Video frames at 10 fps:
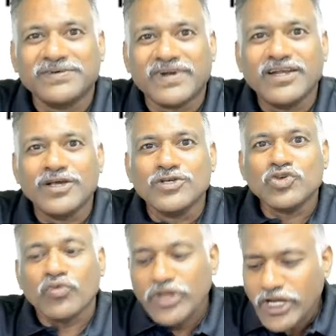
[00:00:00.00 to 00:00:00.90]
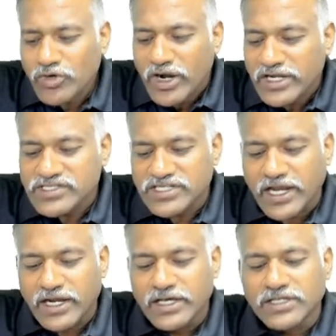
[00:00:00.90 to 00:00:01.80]
right? So we need to
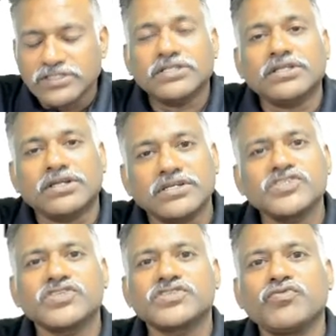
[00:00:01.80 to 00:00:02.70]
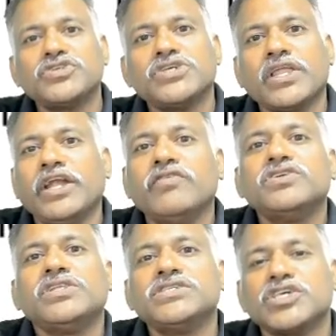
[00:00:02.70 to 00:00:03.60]
understand that the risks which an
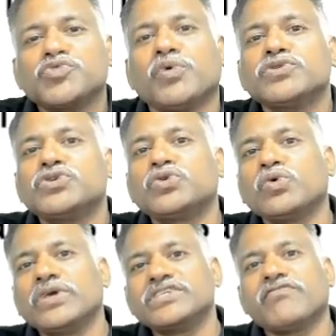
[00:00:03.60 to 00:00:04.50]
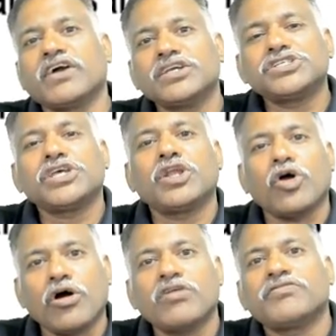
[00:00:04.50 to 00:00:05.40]
individual is exposed to is a function
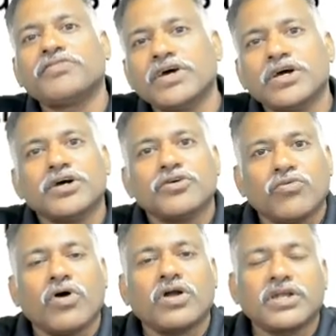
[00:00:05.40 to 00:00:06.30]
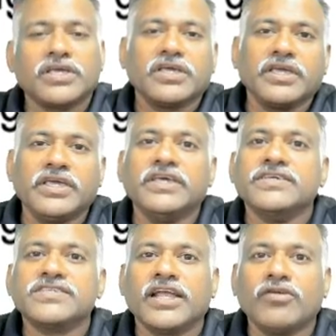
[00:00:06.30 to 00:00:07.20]
of what he
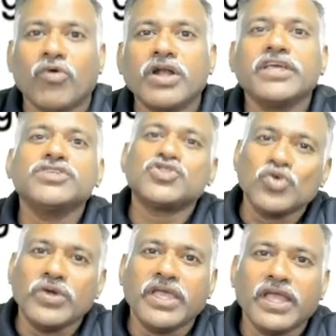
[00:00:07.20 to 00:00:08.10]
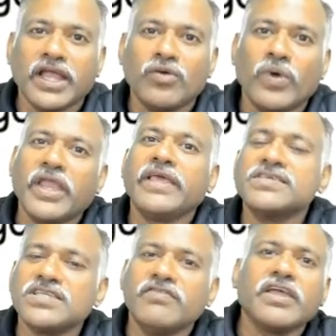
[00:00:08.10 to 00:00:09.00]
is and what he is doing and where he
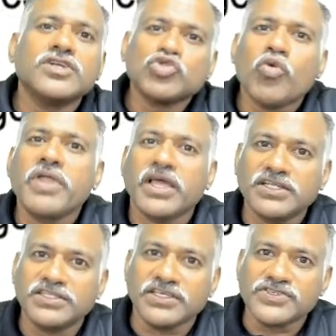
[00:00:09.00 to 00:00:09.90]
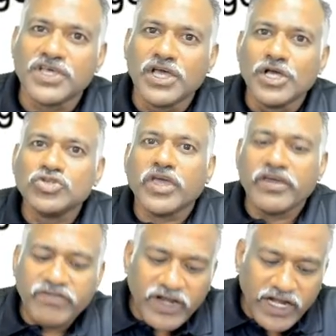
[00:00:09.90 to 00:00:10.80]
is living and so many other things. So
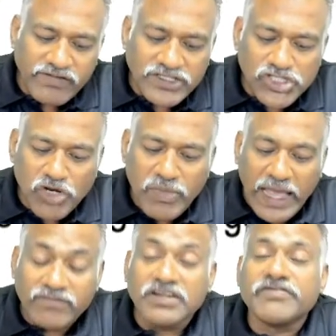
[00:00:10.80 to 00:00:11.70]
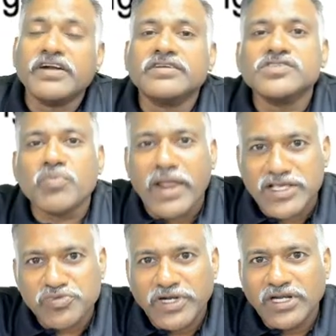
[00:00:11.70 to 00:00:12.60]
every individual may have different risk
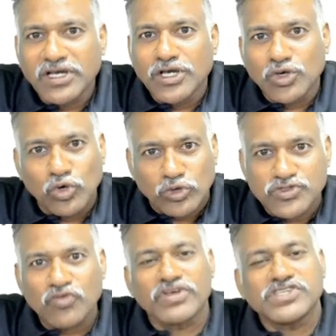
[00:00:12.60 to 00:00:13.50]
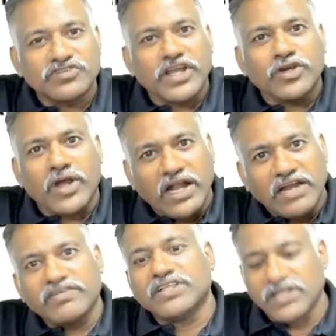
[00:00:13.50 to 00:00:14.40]
management goals. So first try to
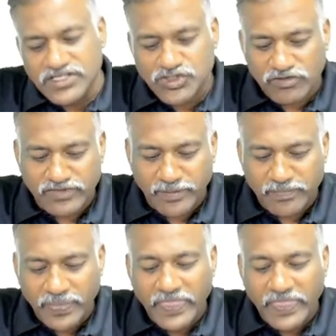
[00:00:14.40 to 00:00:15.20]
identify the list of them.